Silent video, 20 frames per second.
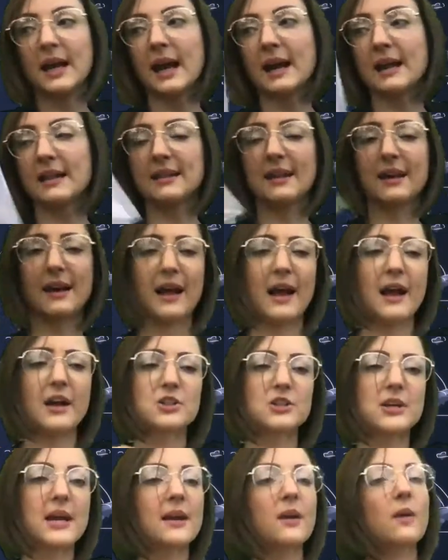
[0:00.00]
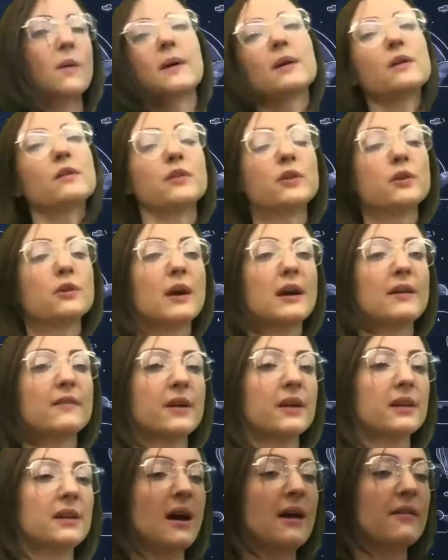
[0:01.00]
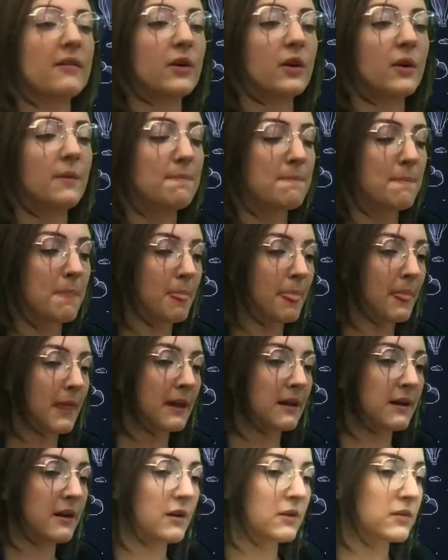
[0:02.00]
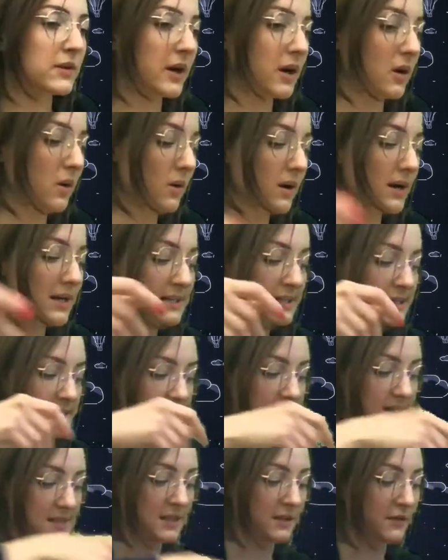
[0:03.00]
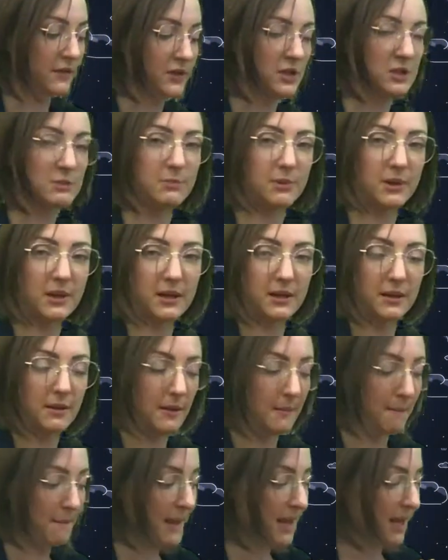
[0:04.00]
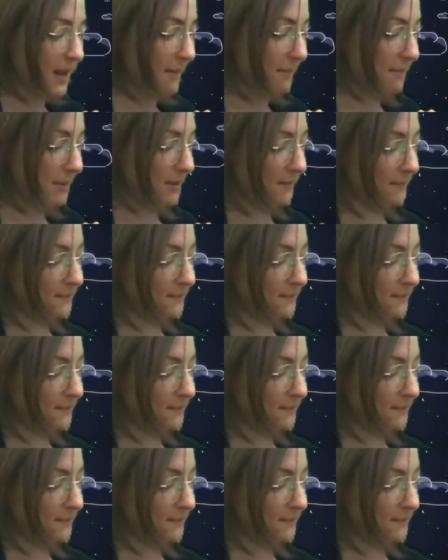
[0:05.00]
And I think I actually had quite a few graphic novel requests in the first book pickup.